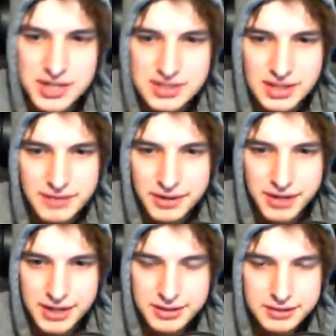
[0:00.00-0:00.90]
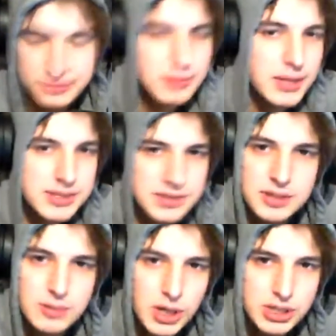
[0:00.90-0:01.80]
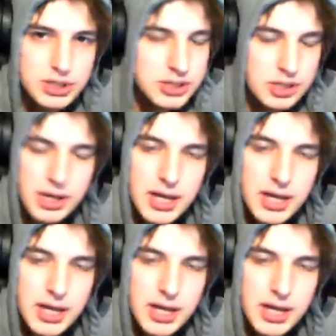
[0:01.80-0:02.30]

Is not very active, nobody's here watching, so